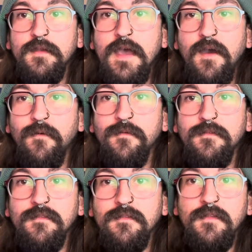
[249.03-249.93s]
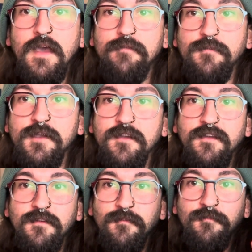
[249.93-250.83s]
Now,
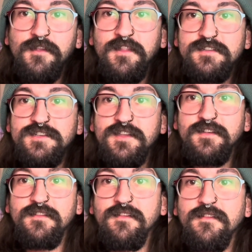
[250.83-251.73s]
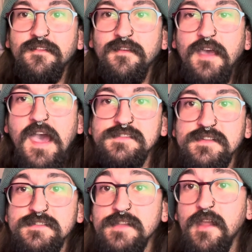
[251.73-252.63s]
every religion has
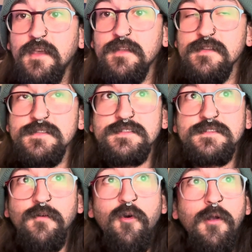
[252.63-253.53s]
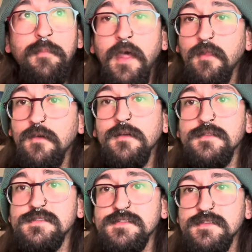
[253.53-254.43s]
its tenets or
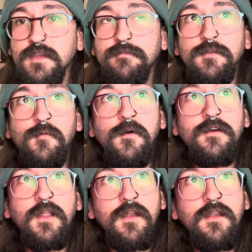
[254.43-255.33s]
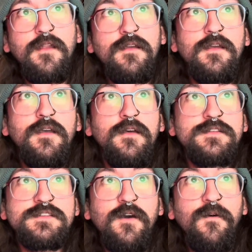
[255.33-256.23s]
pillars, if you would.
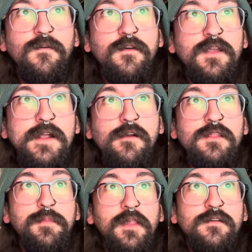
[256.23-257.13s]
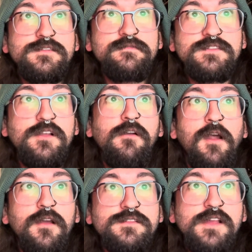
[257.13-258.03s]
So, here are the pillars of
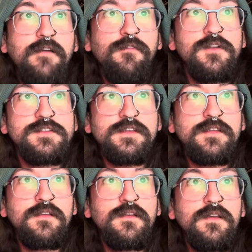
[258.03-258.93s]
syncretic sovereignty.